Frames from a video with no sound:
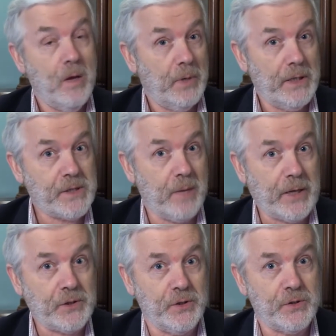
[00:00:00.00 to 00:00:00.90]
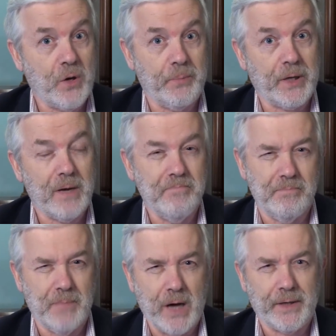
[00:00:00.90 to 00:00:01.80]
But let's get back to the topic,
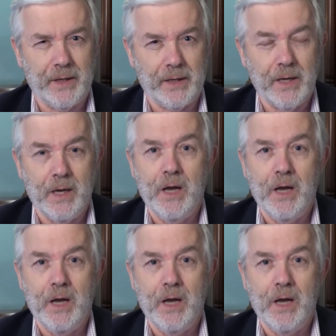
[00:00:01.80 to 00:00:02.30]
marketing.